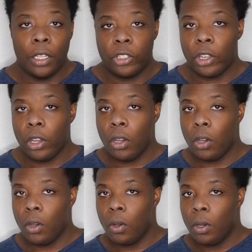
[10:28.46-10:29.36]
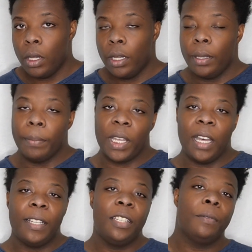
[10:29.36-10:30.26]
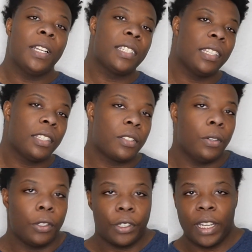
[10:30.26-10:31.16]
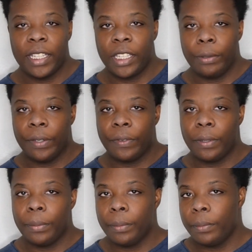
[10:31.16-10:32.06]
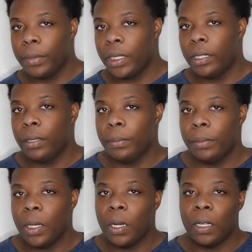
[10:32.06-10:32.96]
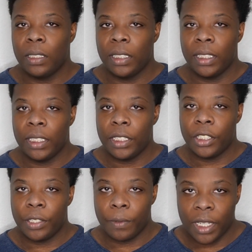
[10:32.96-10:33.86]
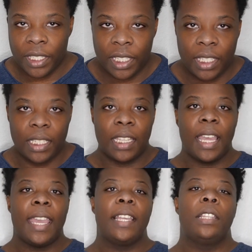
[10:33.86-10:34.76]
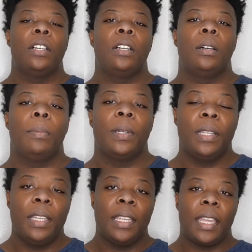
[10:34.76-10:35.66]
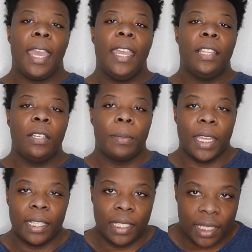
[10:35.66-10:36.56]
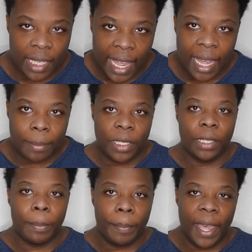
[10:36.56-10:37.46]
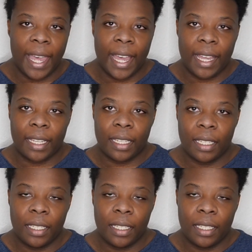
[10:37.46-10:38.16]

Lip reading: So Makani runs into school trying to get away from Ollie. She runs into Caleb. Caleb gets stabbed in the back,